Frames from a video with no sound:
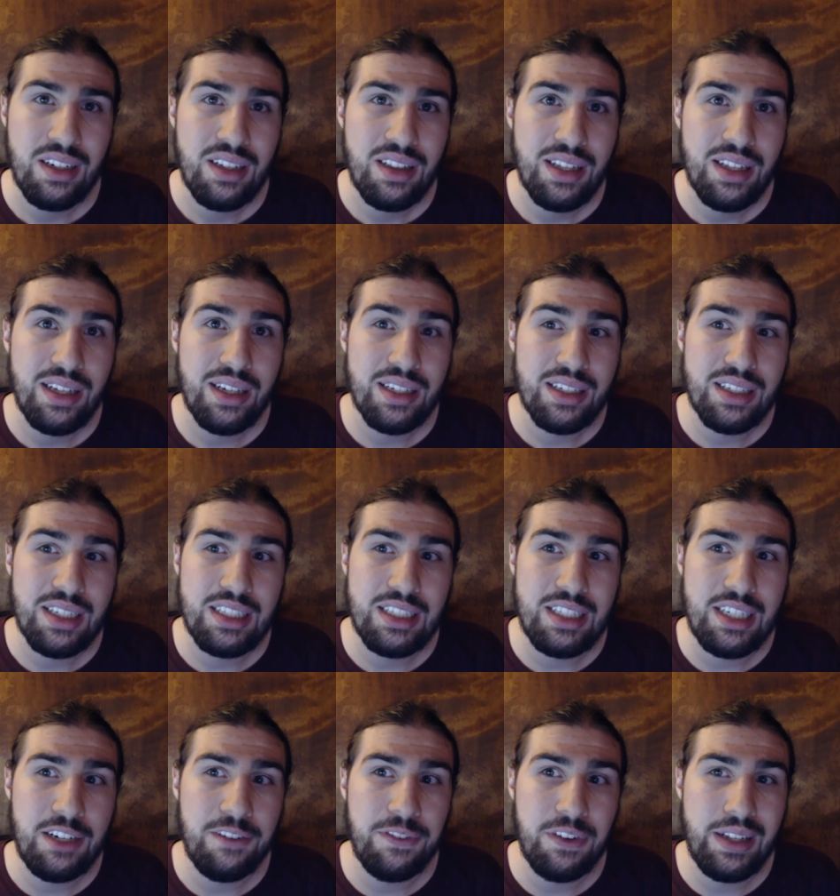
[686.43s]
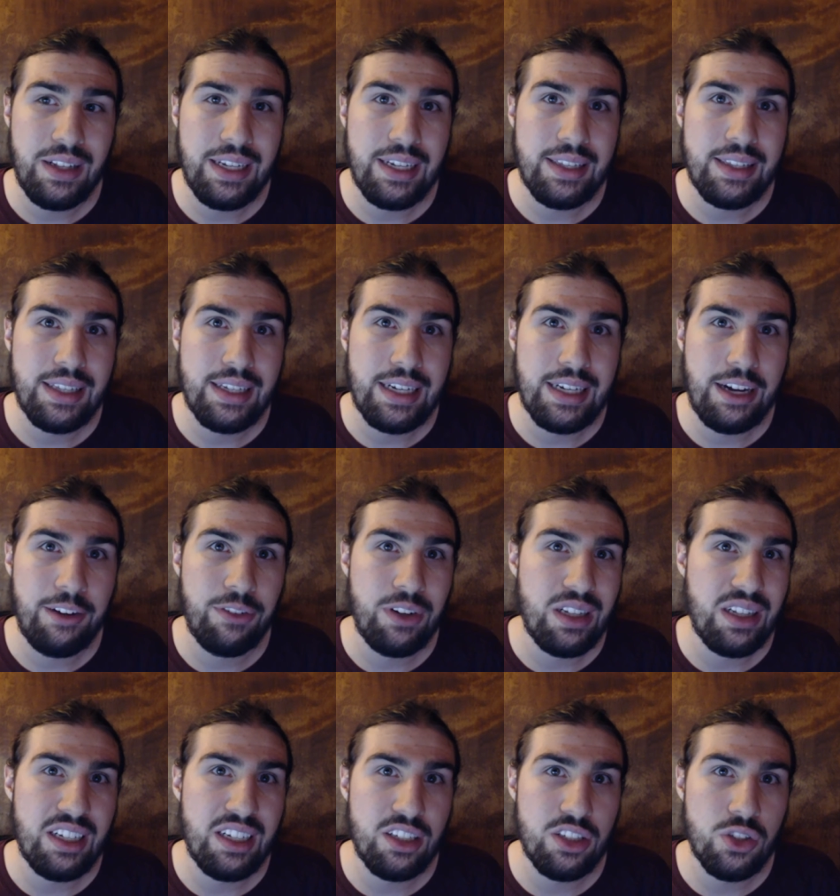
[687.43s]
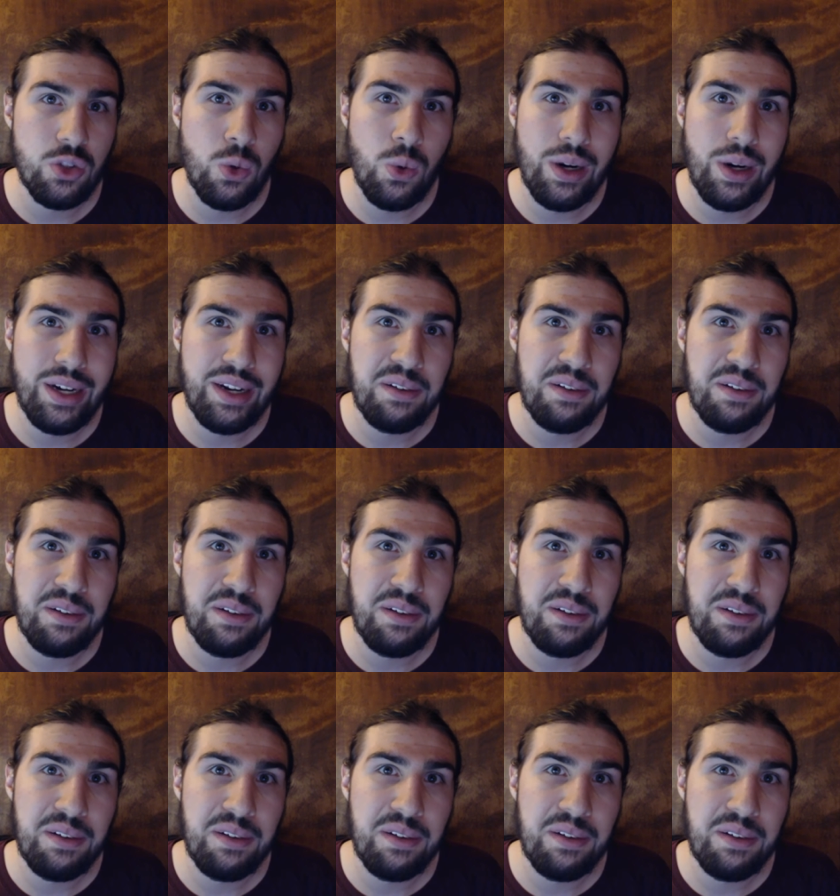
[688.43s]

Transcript: Like, it didn't feel anything I really enjoyed,